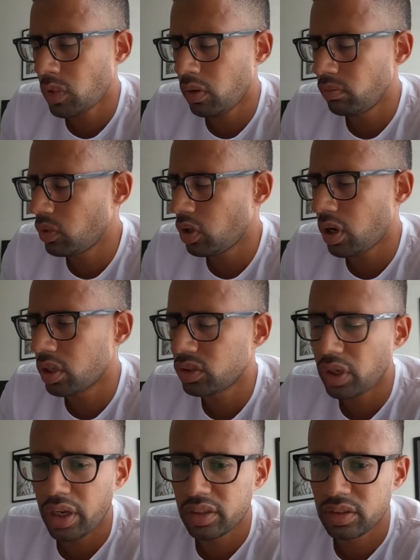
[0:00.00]
No, no
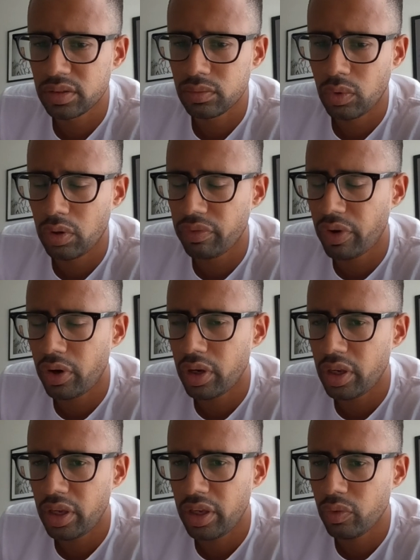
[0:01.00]
contracts. We
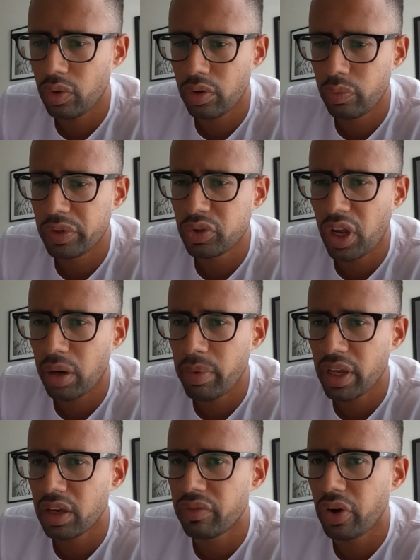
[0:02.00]
try to
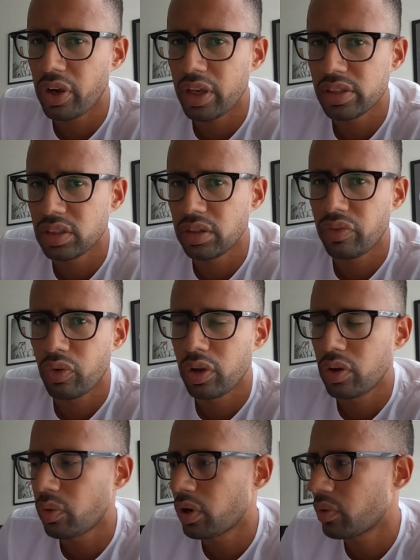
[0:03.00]
make it very easy for
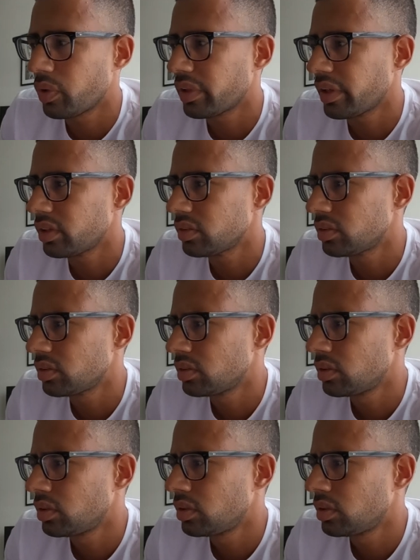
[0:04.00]
you to work with us.